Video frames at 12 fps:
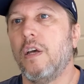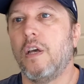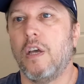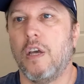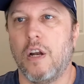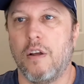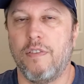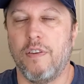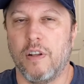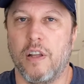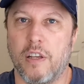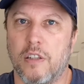And I
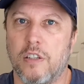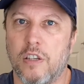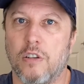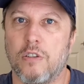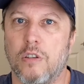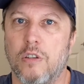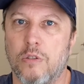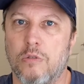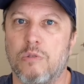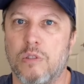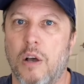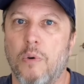felt like Lo Celso, this
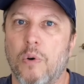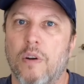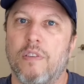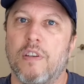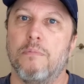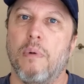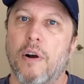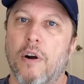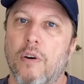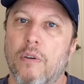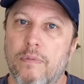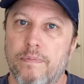was not one of his
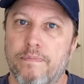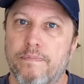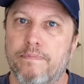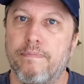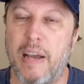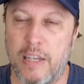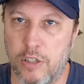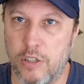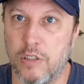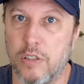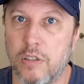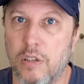better
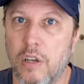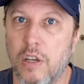matches.